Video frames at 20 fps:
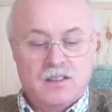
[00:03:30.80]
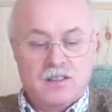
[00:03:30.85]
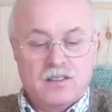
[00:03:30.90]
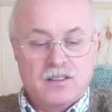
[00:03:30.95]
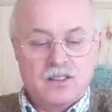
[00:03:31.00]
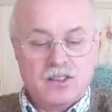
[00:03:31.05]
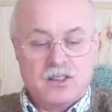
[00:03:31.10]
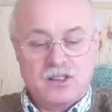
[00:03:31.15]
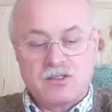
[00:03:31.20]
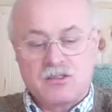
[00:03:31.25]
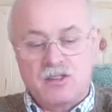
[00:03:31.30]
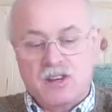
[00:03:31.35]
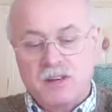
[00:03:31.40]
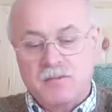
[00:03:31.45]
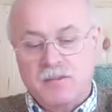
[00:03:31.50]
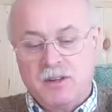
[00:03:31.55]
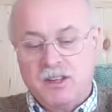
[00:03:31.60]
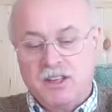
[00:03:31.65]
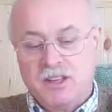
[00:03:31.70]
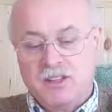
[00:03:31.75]

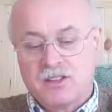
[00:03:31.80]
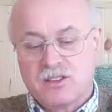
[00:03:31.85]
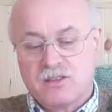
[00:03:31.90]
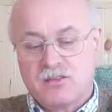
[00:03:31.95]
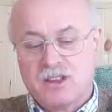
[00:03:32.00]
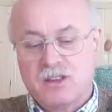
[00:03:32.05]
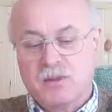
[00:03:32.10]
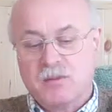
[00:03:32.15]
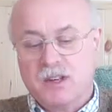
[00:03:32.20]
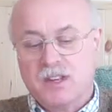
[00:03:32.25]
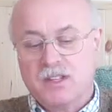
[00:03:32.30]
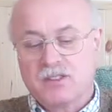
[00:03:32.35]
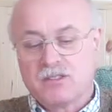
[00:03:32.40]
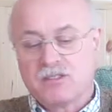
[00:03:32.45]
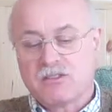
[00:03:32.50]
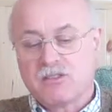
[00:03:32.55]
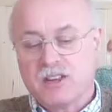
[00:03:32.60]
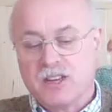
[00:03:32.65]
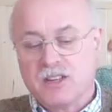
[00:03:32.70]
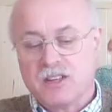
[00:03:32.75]
Describe at least 3 ways of
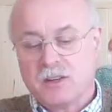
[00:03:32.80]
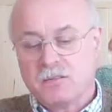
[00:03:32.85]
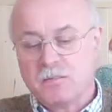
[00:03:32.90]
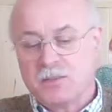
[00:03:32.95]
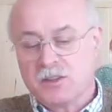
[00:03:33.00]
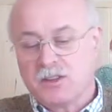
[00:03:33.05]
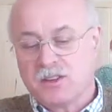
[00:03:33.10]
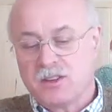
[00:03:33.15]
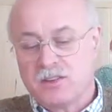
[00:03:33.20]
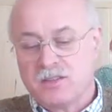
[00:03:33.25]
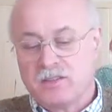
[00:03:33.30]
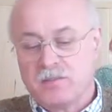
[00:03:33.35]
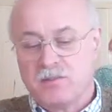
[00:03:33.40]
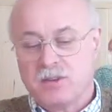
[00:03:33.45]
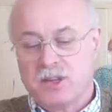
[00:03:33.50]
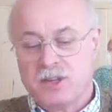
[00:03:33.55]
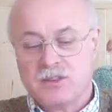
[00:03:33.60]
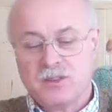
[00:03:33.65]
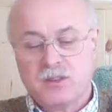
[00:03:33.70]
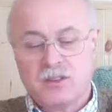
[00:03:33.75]
creating a positive
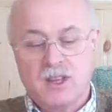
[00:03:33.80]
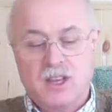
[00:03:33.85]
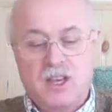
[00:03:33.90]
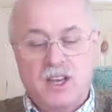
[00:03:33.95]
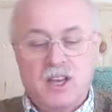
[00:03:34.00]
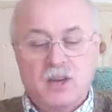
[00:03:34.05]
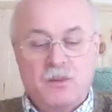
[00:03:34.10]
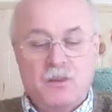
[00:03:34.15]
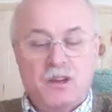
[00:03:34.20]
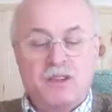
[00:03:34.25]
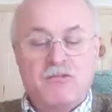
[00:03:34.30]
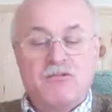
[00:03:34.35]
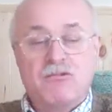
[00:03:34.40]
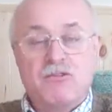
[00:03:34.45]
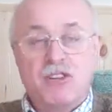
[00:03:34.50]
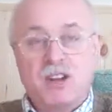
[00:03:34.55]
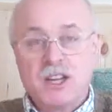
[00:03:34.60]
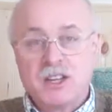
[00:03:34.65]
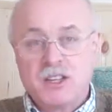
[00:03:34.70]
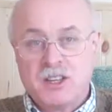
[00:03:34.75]
impression when
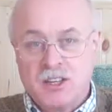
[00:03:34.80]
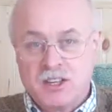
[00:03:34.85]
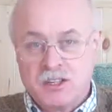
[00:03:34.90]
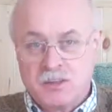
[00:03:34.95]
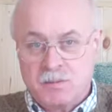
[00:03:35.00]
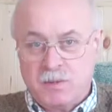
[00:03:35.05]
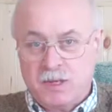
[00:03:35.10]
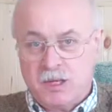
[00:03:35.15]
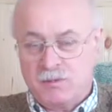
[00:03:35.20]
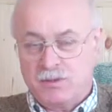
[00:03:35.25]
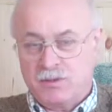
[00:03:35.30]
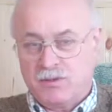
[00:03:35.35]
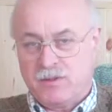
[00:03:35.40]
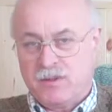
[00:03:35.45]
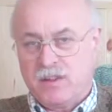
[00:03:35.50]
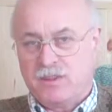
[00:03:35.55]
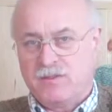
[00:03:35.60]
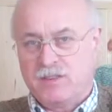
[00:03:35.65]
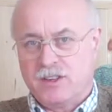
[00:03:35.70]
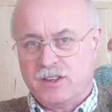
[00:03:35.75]
writing to people for
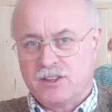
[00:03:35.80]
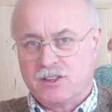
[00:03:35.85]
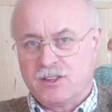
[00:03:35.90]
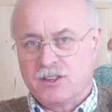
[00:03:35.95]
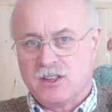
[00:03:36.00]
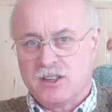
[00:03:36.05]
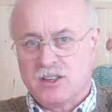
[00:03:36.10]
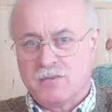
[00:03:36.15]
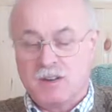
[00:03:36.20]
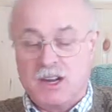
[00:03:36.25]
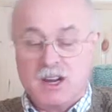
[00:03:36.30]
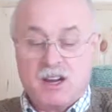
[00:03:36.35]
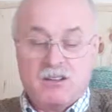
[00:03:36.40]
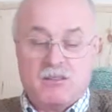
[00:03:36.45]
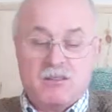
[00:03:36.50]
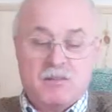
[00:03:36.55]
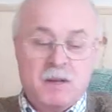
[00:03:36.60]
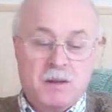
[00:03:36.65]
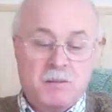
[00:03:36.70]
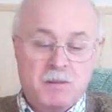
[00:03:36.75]
the first time.
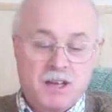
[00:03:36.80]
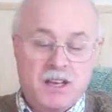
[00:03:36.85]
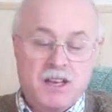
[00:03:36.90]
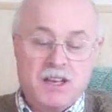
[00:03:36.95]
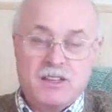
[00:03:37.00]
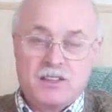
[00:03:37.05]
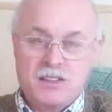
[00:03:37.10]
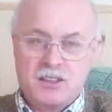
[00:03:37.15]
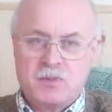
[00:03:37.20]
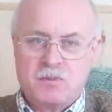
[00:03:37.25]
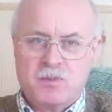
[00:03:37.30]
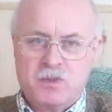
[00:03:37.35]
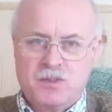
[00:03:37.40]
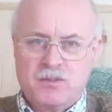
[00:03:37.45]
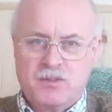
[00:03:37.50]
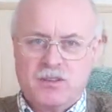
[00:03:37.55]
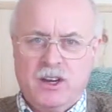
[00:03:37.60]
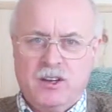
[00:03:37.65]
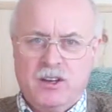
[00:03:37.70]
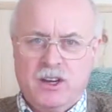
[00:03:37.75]
Remember, this
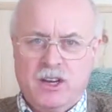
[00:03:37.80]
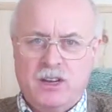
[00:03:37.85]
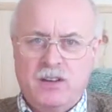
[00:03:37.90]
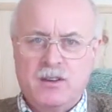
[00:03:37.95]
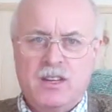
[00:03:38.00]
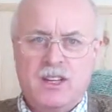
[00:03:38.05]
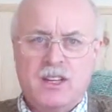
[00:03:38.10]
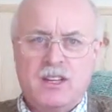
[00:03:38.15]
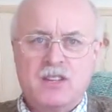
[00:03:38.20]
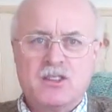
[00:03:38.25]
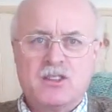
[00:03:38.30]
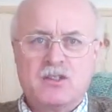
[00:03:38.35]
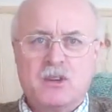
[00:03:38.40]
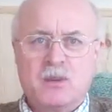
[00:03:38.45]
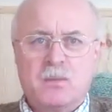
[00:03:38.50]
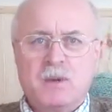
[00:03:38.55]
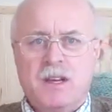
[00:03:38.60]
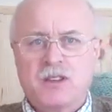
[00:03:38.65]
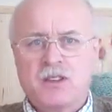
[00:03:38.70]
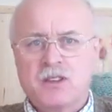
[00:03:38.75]
portfolio is all
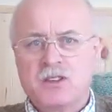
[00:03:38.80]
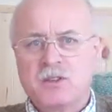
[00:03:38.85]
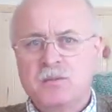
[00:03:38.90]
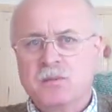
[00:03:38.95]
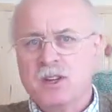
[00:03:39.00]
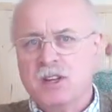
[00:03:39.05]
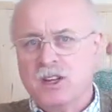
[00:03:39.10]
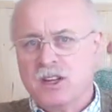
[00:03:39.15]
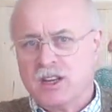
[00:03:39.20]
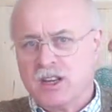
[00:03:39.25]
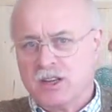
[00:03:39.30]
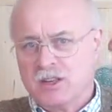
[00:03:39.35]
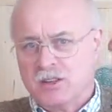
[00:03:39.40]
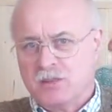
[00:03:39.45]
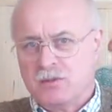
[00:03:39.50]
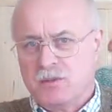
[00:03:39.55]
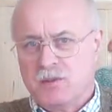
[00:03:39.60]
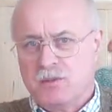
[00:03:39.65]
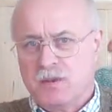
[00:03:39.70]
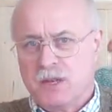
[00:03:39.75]
about
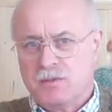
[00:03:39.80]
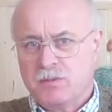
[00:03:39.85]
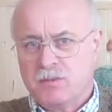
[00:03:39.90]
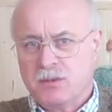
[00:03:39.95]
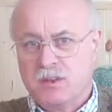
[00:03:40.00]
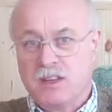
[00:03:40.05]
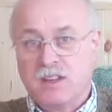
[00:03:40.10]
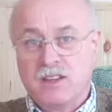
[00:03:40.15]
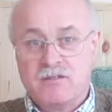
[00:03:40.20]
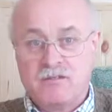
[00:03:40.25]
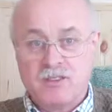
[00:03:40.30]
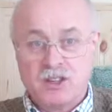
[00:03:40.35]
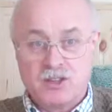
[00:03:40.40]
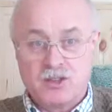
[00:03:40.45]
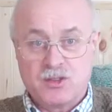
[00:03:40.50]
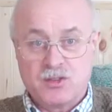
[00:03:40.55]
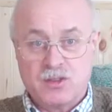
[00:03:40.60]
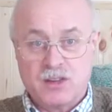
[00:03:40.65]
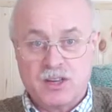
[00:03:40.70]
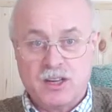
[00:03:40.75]
communicating with people,
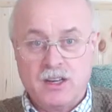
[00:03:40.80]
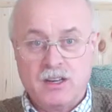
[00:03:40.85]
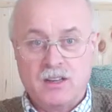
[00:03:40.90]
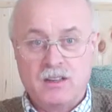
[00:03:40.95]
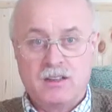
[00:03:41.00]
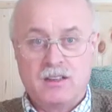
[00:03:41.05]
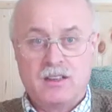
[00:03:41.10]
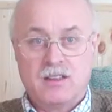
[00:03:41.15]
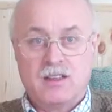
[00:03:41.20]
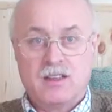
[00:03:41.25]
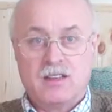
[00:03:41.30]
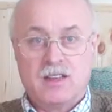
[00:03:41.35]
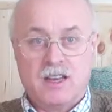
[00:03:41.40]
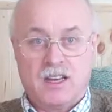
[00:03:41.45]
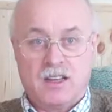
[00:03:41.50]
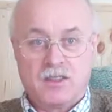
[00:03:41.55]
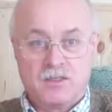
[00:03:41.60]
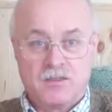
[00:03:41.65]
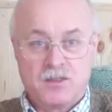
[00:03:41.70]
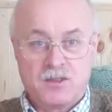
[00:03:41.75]
visually
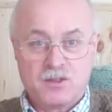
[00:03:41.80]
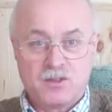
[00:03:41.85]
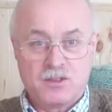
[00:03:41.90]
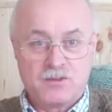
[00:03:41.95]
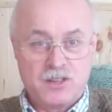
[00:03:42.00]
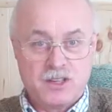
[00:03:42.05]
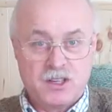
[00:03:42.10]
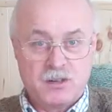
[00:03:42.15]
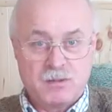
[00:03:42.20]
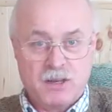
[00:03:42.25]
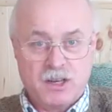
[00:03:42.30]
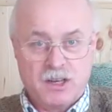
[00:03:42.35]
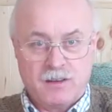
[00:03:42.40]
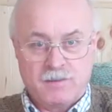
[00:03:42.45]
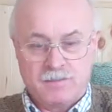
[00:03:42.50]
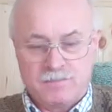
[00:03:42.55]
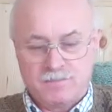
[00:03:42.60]
and of course verbally.